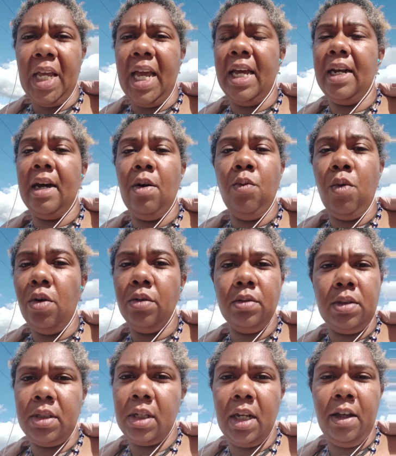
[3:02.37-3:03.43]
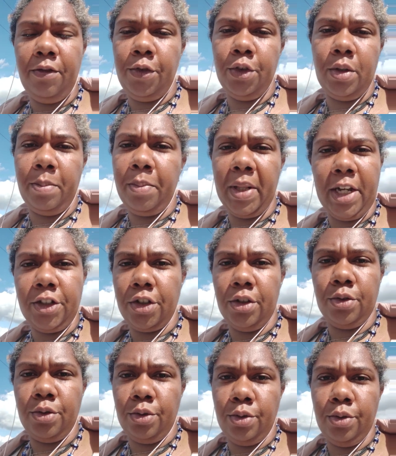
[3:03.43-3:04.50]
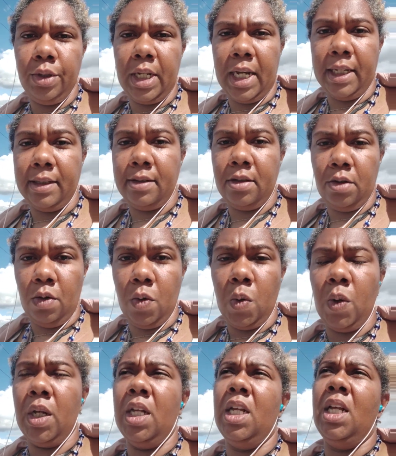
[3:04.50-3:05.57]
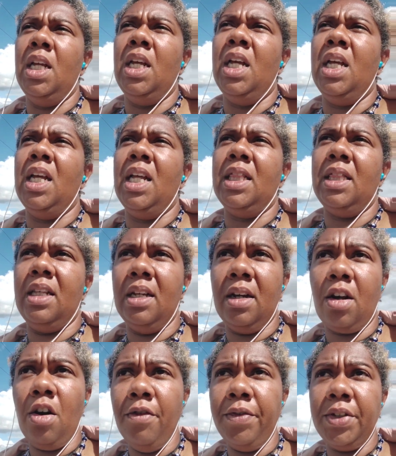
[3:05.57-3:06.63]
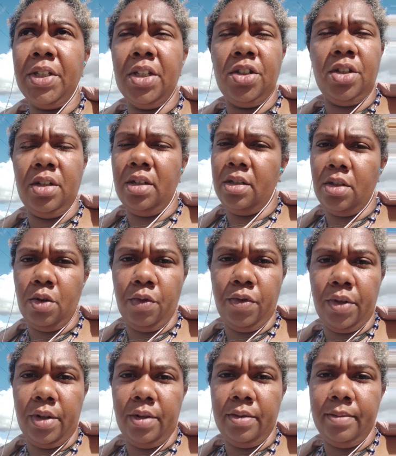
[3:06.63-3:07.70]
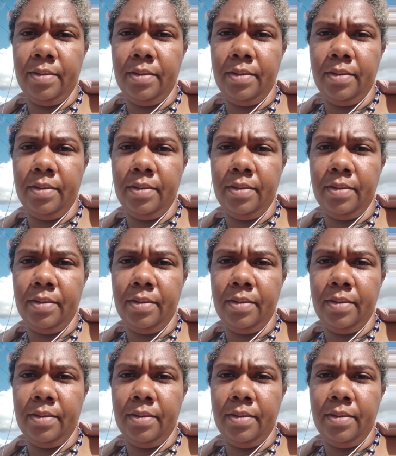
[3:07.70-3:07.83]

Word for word: and I won't give you the pleasure to do that. So, the conversation is over.